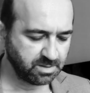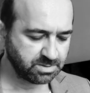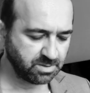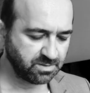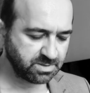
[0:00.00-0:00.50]

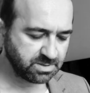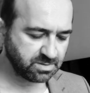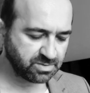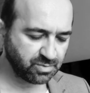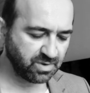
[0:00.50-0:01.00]
So this is
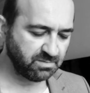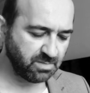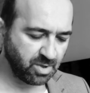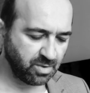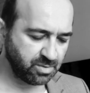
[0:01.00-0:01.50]
a three
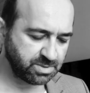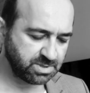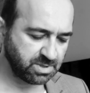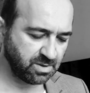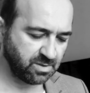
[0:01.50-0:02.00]

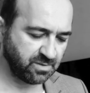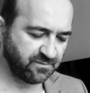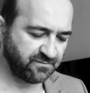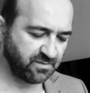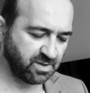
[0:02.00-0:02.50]
modes
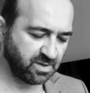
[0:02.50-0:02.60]
of